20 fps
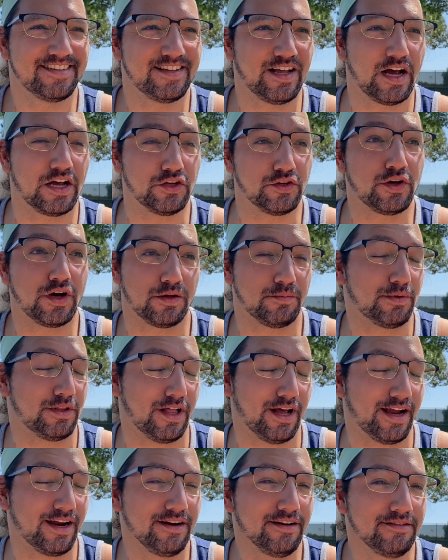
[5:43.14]
Uh, you call him a
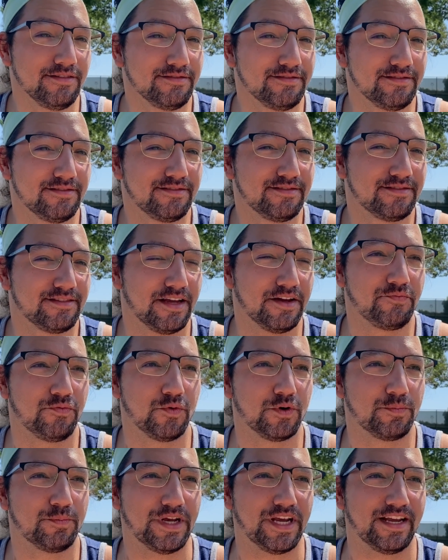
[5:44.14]
liar. That's
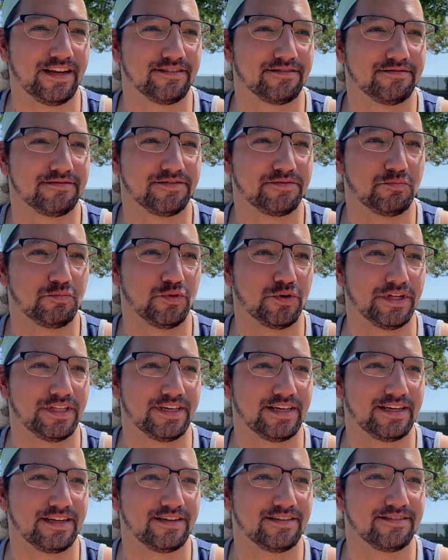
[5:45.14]
so, being
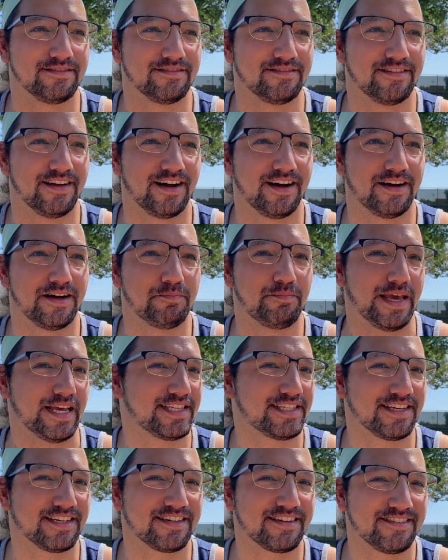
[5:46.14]
really uh,
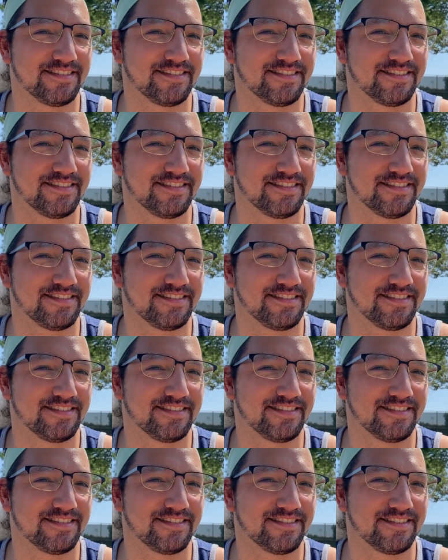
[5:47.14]
basic.